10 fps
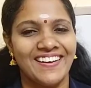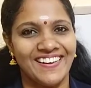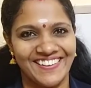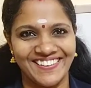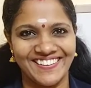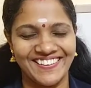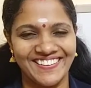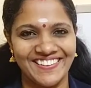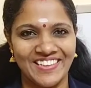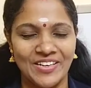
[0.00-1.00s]

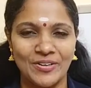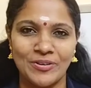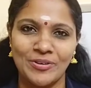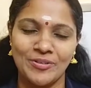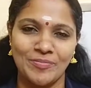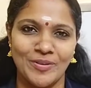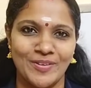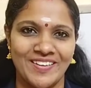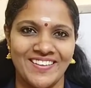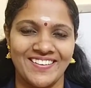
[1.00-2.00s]
Hi, good
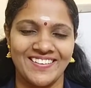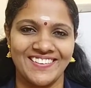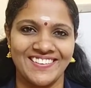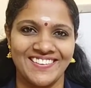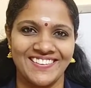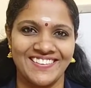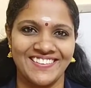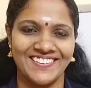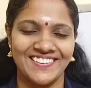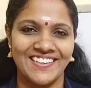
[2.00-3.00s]
morning.
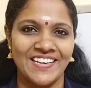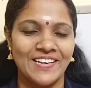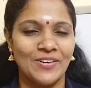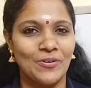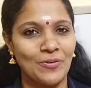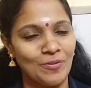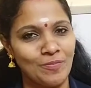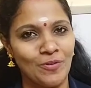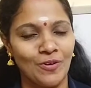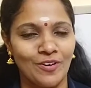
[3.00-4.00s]

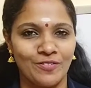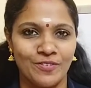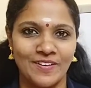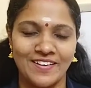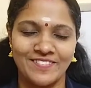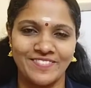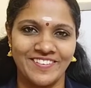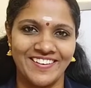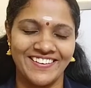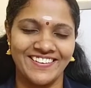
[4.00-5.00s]
Hope all of you are
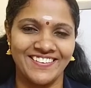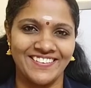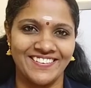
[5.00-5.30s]
fine.